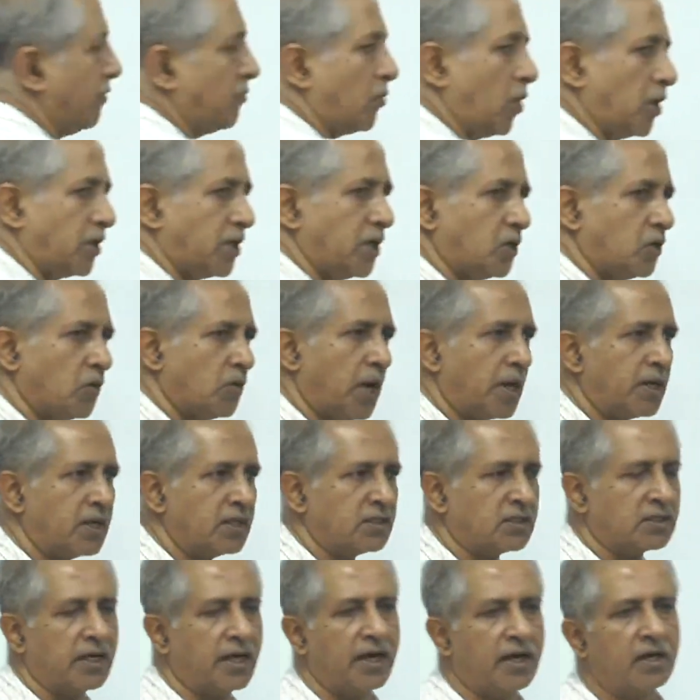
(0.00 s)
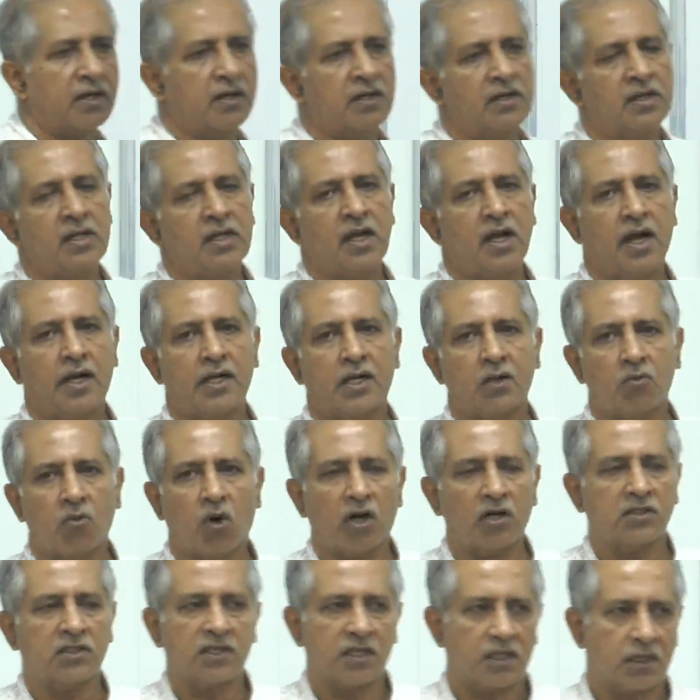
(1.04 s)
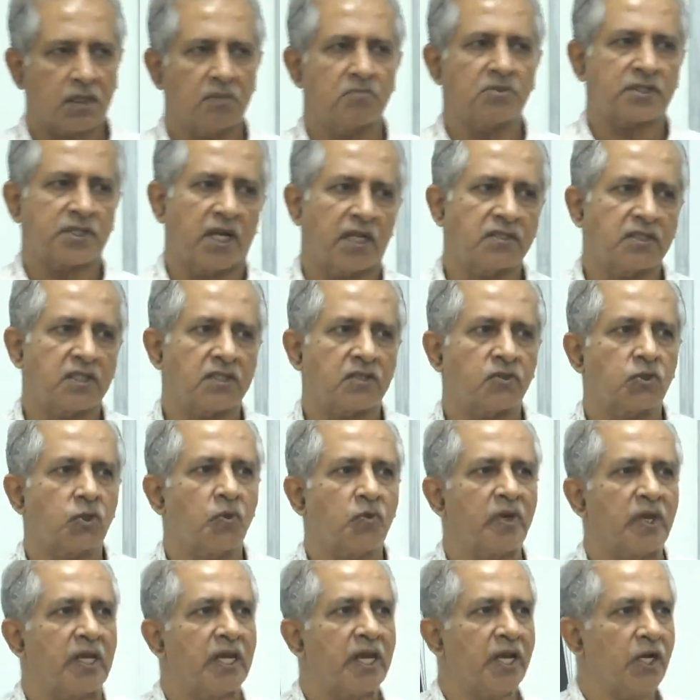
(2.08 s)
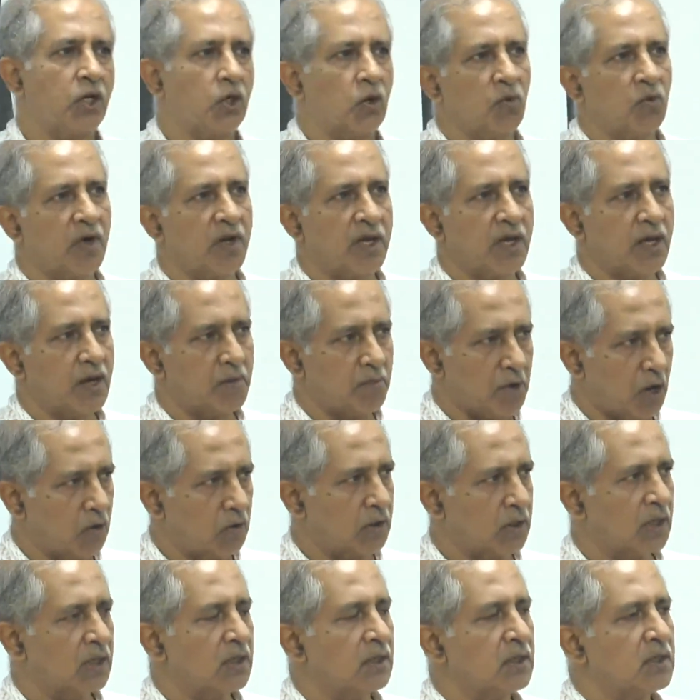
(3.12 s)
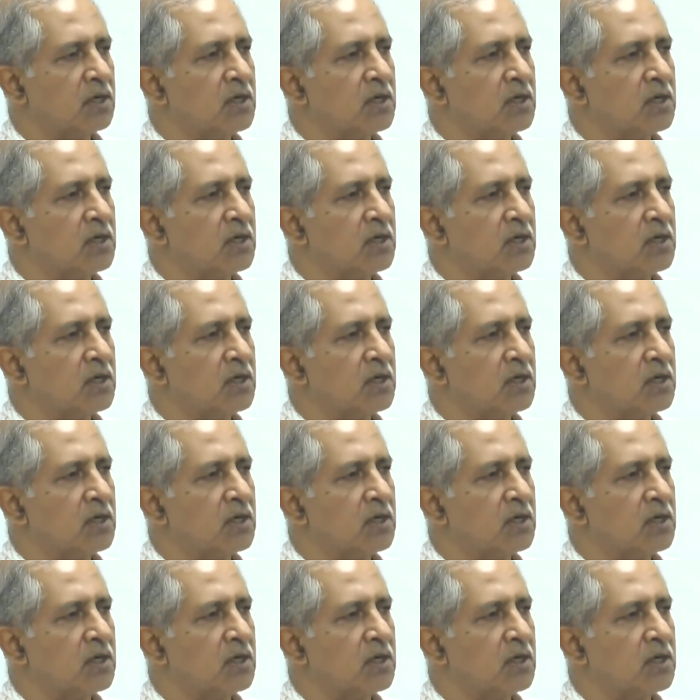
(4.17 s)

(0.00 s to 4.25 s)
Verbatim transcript: wanted to understand under what circumstances do we need to worry about